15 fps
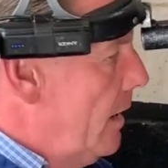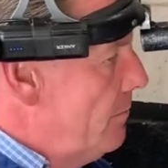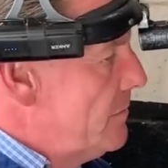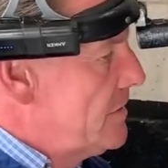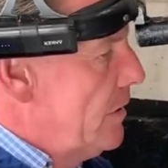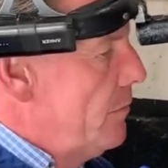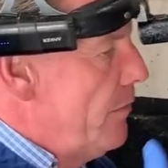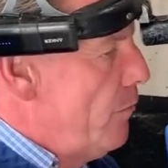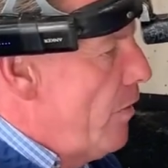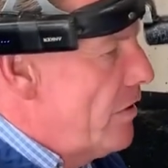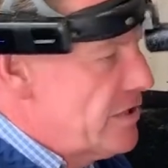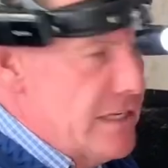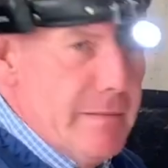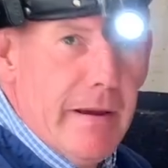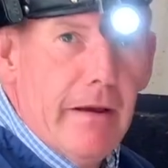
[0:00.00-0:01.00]
So we've
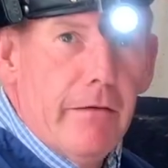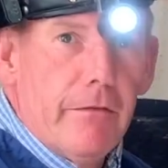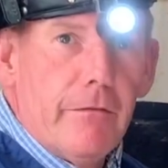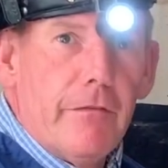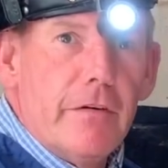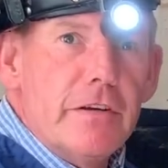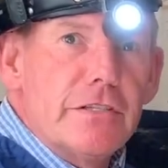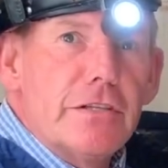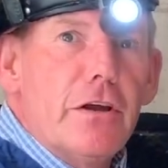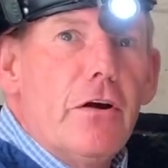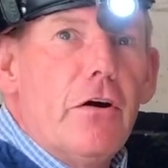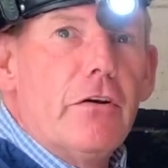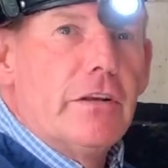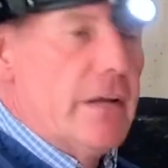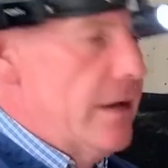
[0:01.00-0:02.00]
washed him out for a
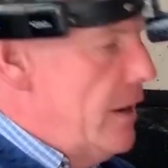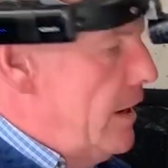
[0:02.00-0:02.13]
start,